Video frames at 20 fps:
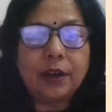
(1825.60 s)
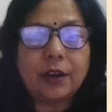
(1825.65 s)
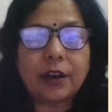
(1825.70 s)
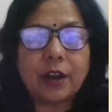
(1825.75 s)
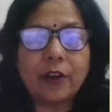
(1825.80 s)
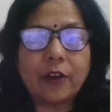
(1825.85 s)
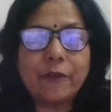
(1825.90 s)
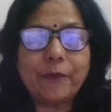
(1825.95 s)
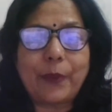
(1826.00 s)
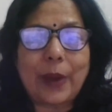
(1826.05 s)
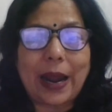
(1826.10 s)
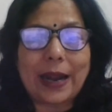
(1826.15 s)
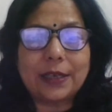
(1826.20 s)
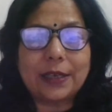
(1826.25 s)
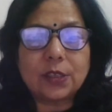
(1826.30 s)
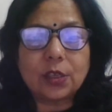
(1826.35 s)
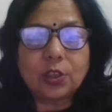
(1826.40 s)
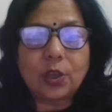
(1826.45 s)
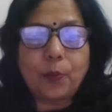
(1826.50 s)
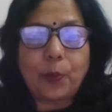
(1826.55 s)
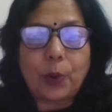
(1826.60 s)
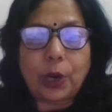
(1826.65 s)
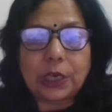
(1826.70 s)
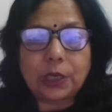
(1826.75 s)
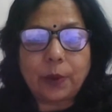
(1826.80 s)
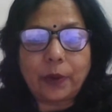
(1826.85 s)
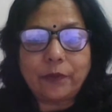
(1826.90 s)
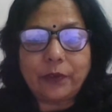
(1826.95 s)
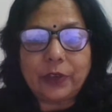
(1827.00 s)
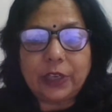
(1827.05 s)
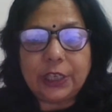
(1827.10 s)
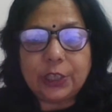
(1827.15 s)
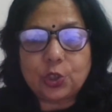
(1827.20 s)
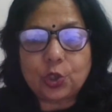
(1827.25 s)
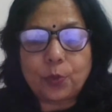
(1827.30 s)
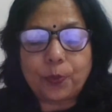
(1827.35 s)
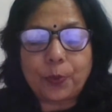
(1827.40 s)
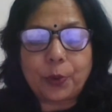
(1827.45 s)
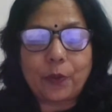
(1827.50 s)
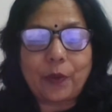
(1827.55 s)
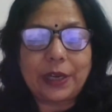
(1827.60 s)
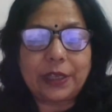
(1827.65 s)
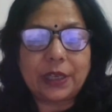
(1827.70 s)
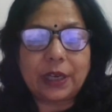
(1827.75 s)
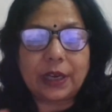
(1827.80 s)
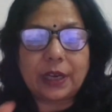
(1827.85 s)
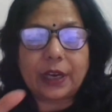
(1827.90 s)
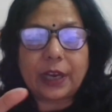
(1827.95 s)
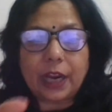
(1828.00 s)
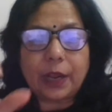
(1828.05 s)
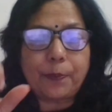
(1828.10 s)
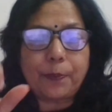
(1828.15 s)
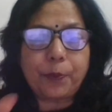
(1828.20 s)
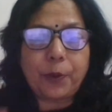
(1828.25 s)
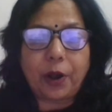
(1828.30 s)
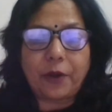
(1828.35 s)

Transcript: Rough pads on the bottom of each toe provide the grip